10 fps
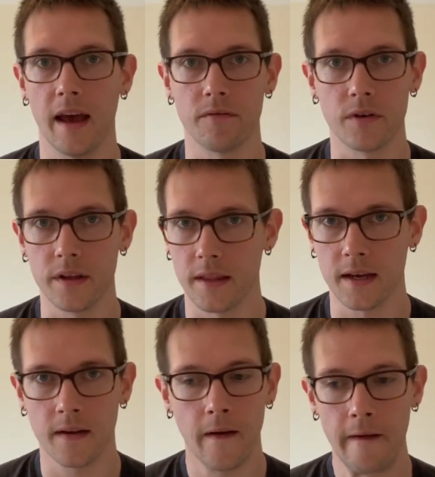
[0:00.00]

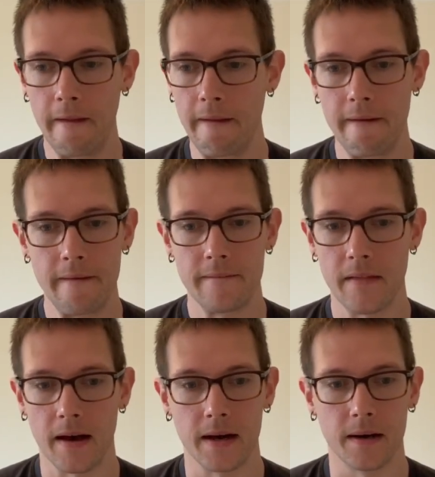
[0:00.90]
everything
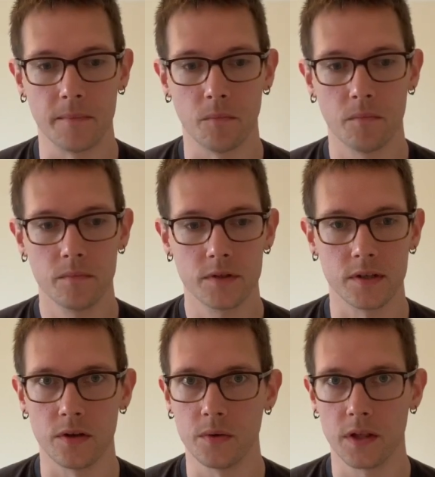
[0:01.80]
to
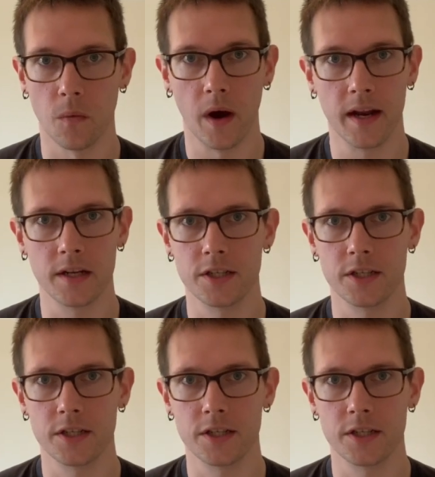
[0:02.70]
do with the wedding.